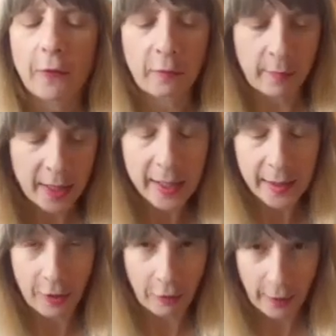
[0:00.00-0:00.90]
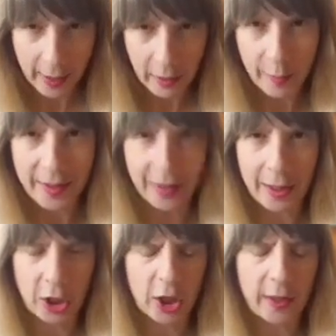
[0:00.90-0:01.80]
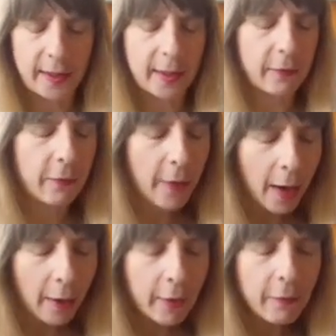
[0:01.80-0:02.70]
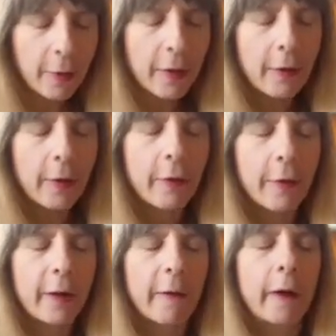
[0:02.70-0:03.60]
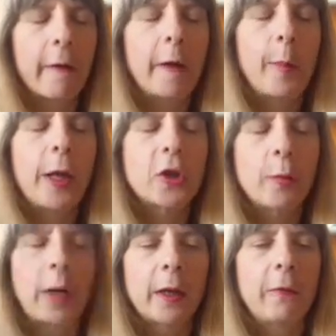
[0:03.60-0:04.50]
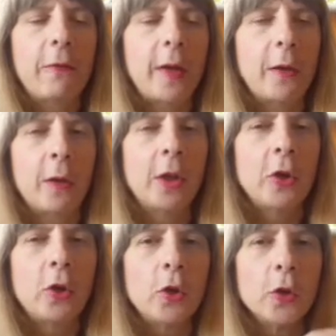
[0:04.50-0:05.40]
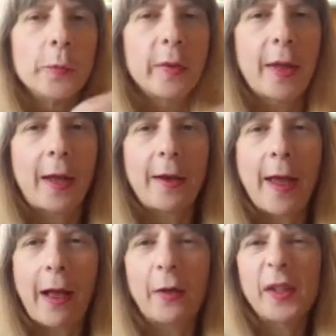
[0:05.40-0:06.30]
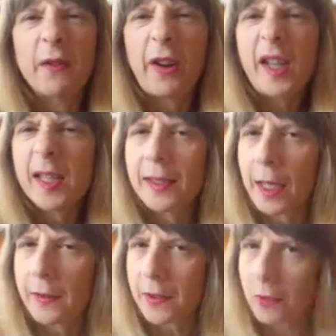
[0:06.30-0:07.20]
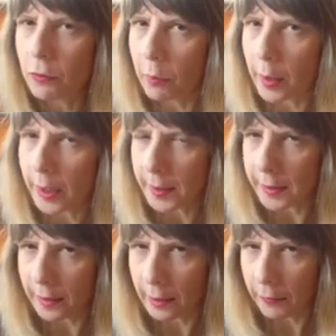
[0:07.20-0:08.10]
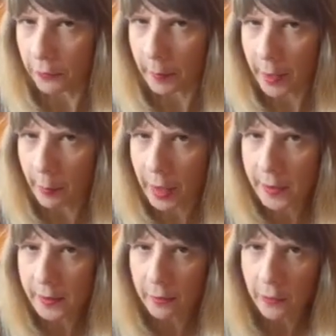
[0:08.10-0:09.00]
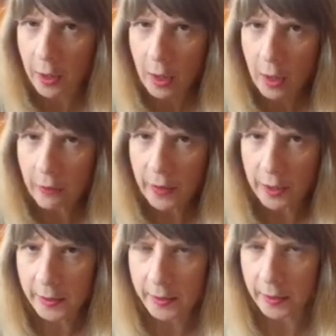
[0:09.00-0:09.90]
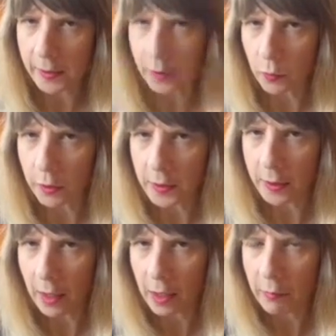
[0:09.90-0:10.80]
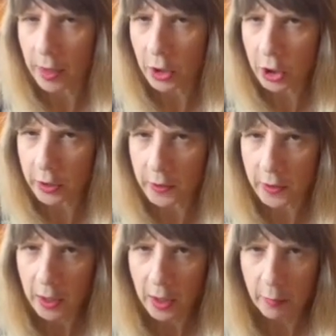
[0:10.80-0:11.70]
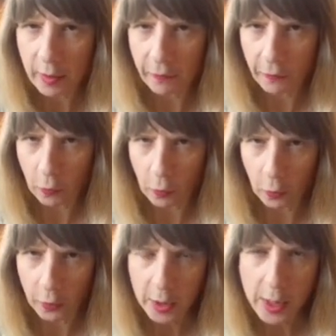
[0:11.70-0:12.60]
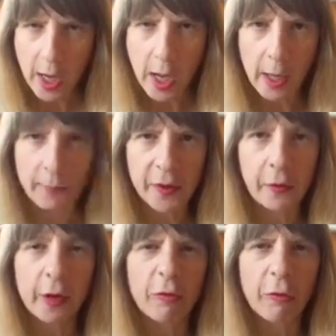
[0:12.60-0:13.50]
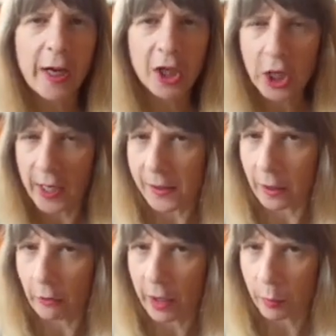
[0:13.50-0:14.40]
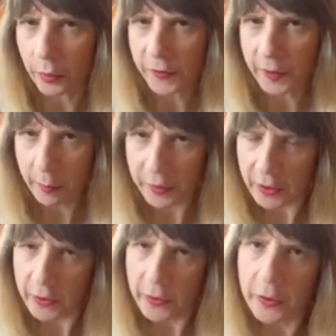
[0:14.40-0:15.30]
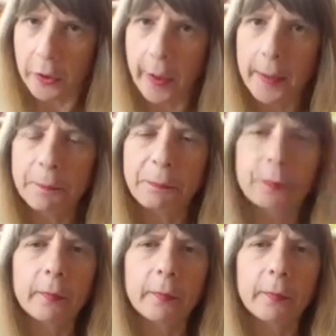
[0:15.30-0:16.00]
For me, it's incredibly delicious. It's very, very, very, very, very, very pleasurable. I can feel that now. It's a very sensual place to live from, that place of innocence and wonder that I mentioned before. It's very rich. It has incredible substance to it.